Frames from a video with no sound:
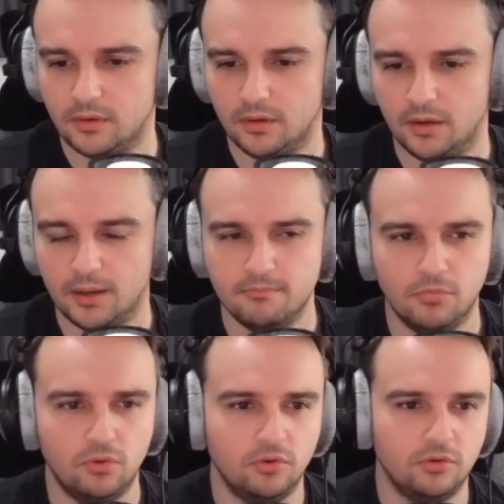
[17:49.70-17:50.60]
I'm
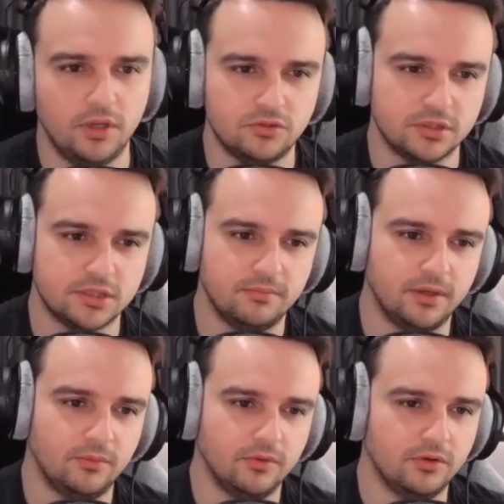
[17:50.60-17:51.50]
more interested
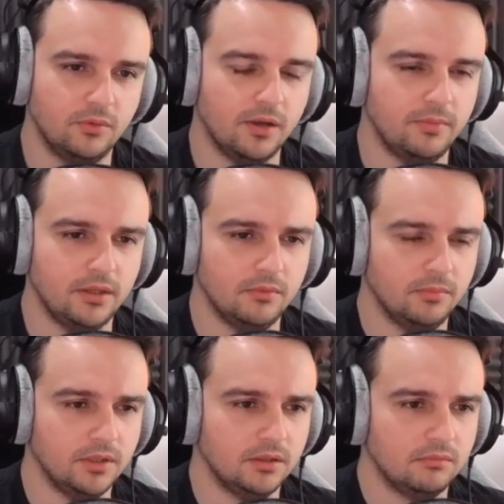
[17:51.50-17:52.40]
by what the new IP would
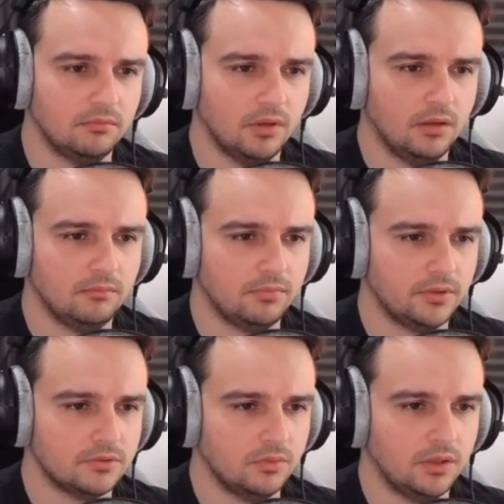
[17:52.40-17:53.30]
be,
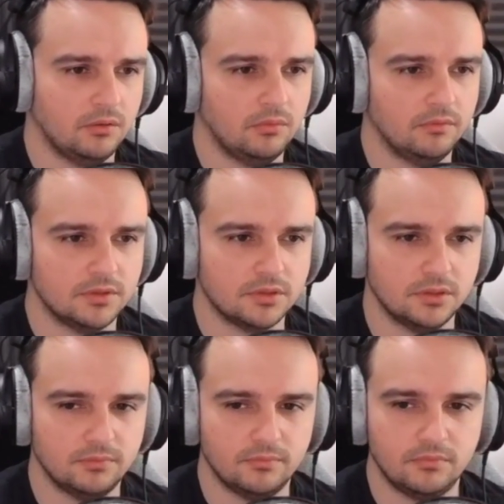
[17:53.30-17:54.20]
because we know,
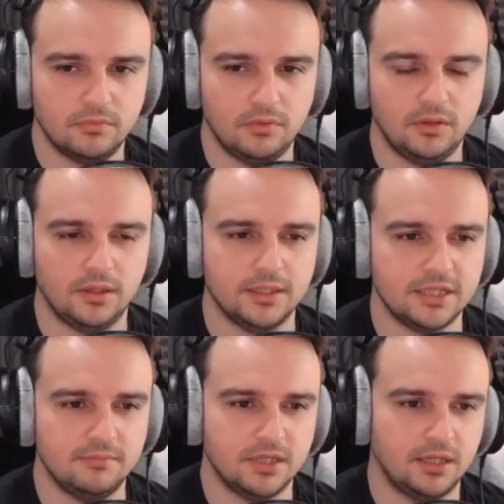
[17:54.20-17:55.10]
obviously, you think like
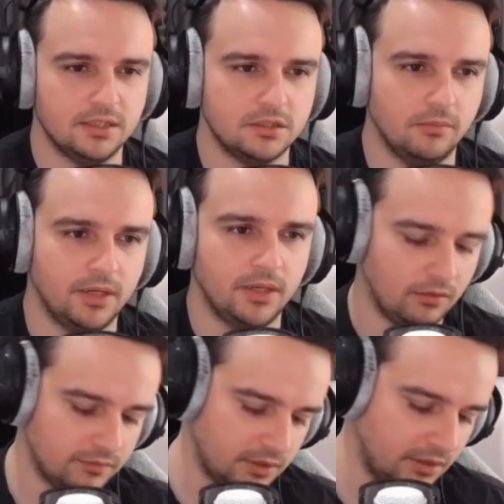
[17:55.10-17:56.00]
teams like Insomniac,
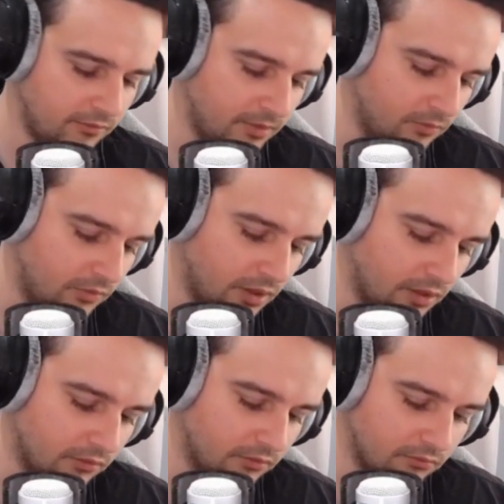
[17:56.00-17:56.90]
obviously they've been working
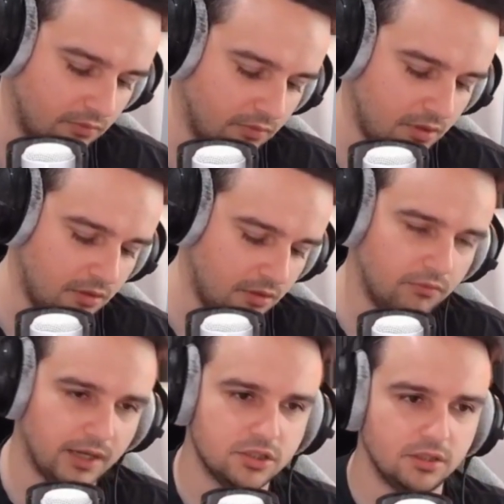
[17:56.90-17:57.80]
on
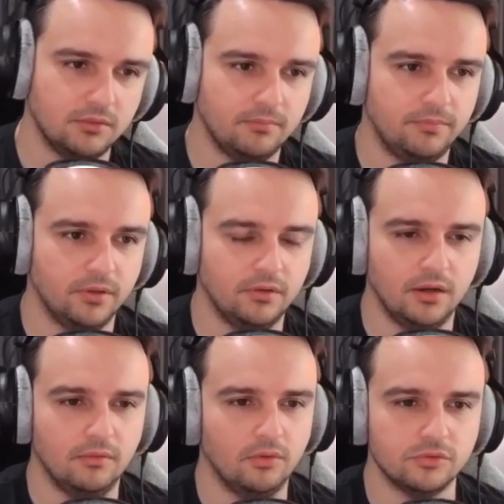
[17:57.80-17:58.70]
Ratchet, but
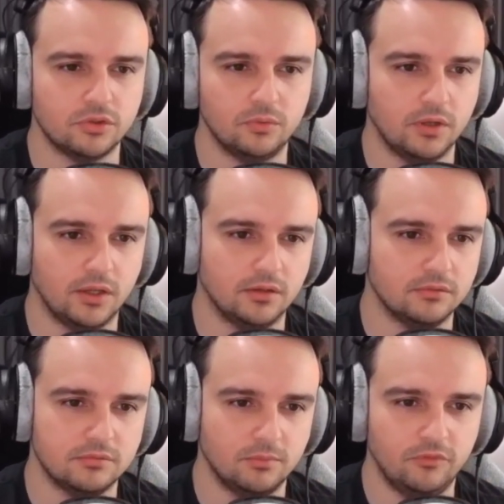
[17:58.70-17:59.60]
they're also working
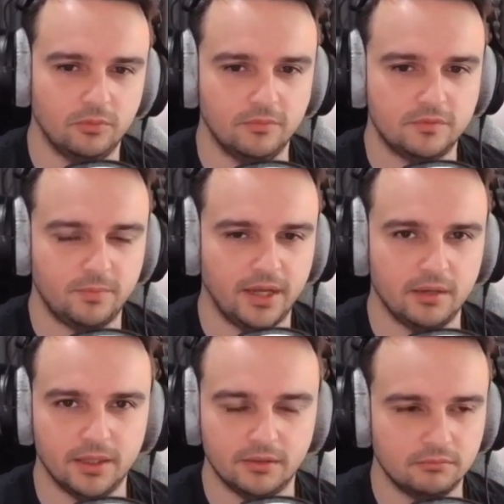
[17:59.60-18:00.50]
on some form of
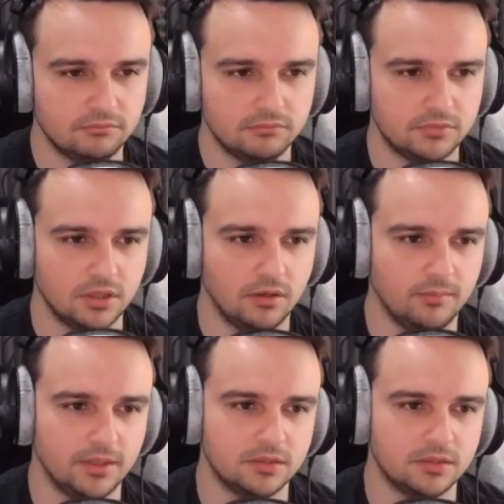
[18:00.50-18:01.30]
Spider-Man. Do you know what I mean?